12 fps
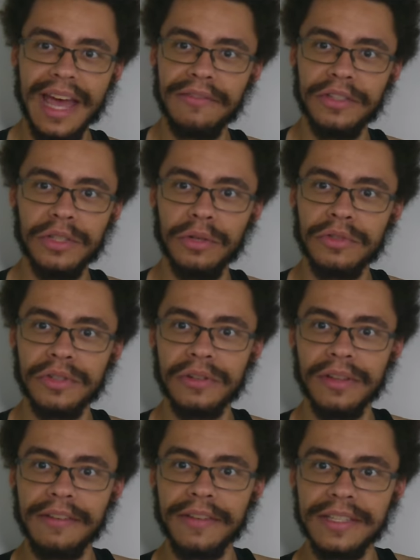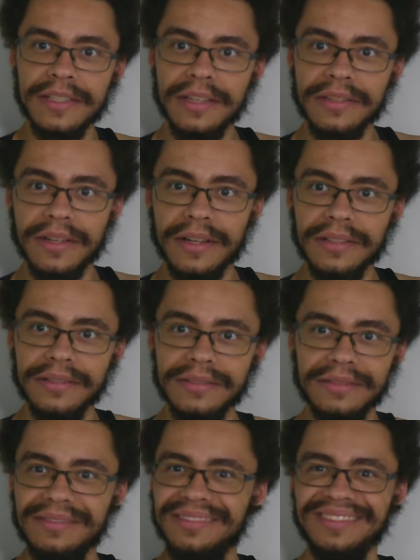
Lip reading: Have children, your life gets easier.